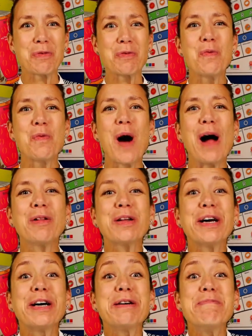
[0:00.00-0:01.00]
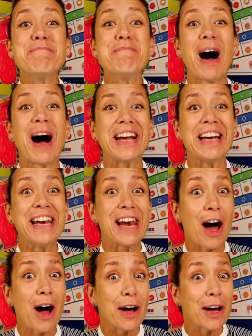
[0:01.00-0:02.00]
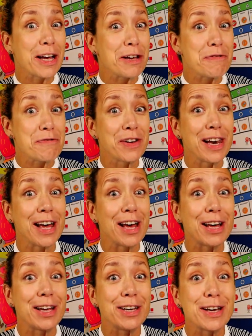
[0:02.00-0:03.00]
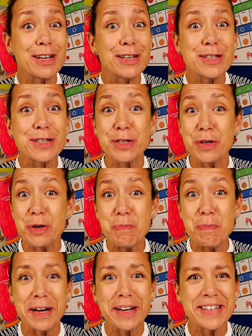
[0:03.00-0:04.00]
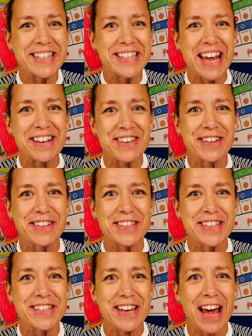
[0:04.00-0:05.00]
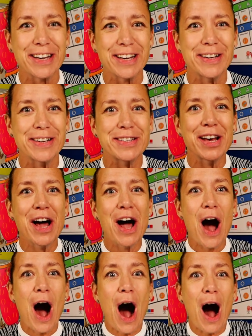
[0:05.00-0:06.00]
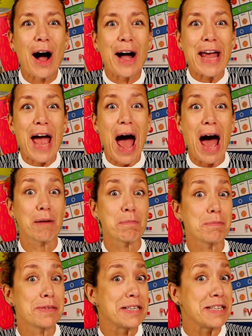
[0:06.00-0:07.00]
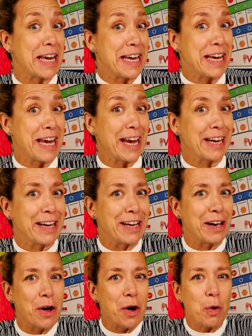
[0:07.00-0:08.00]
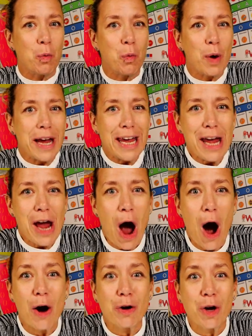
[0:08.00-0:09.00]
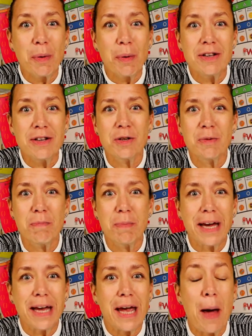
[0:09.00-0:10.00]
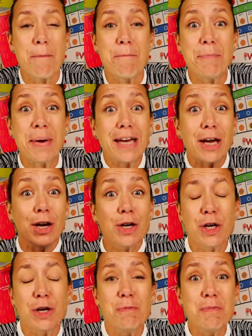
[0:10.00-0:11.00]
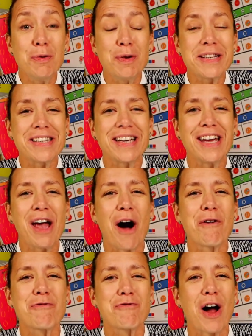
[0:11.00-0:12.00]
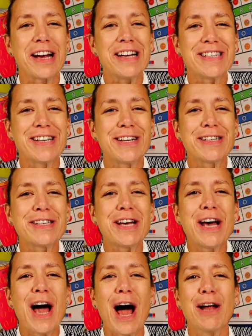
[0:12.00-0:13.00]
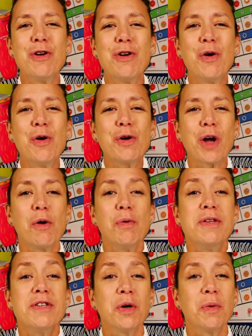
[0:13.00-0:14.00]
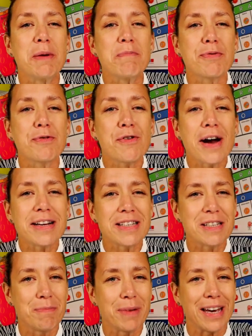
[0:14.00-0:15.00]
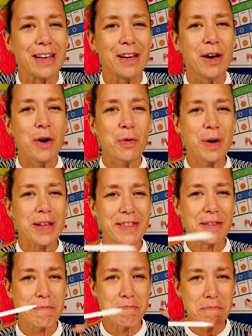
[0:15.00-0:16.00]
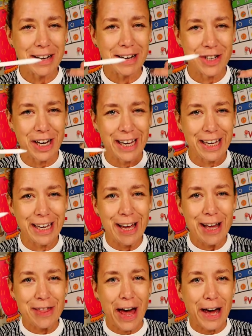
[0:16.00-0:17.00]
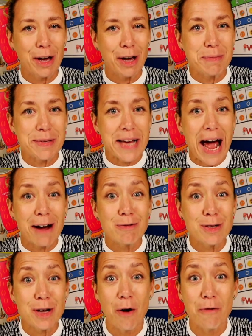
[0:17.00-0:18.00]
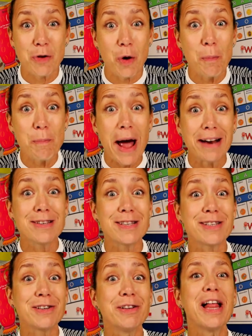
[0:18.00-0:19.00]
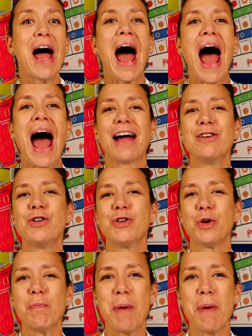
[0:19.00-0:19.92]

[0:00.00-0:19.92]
Welcome, my live learners, super sentence stackers. I am zinging. We are going to be a big community of writers, and you're going to impress me with the magic that comes out of your pencil and your